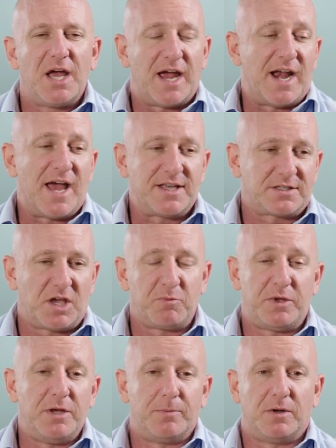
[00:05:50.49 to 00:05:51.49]
and asking
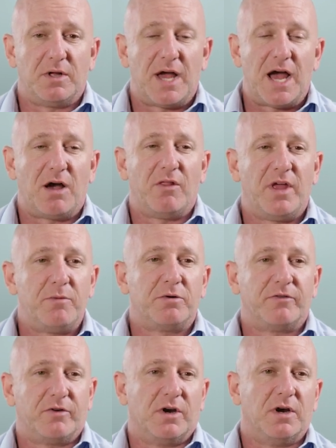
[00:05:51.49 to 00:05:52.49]
people how they
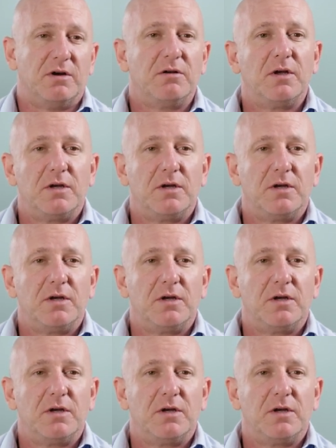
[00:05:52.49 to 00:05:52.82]
prefer